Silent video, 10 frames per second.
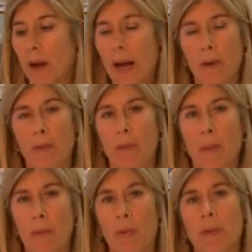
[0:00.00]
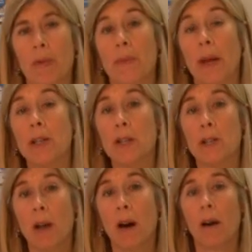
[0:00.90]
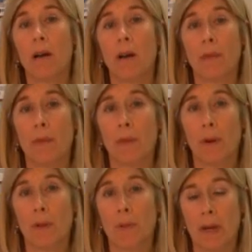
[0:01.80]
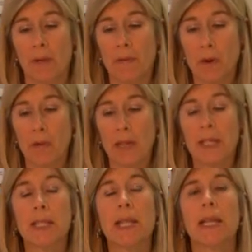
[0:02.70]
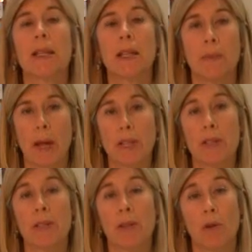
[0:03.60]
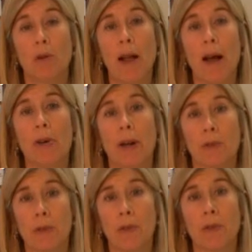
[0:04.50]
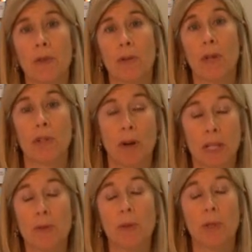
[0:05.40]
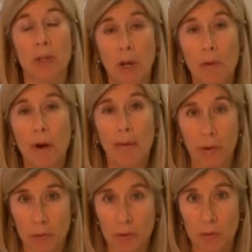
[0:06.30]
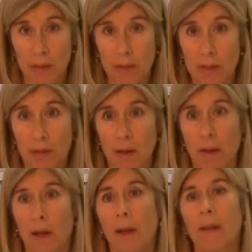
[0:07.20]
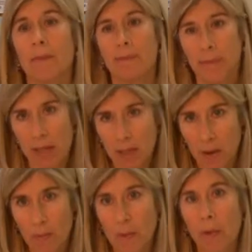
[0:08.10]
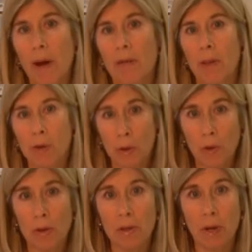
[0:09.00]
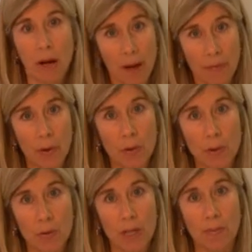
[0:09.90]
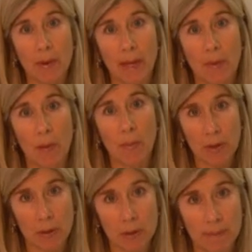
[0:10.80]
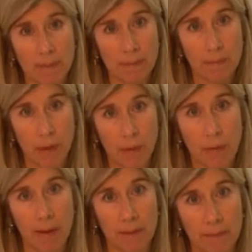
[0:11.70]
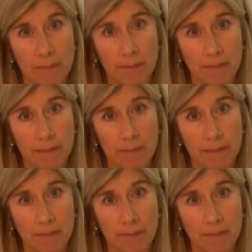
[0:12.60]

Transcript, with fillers: I don't remember what the dimensions are of, of, but if you exceed the dimensions that are allowed on certain streets, you're not supposed to go on those streets. Oh, and some people have their tours on those streets, but now their bus is bigger than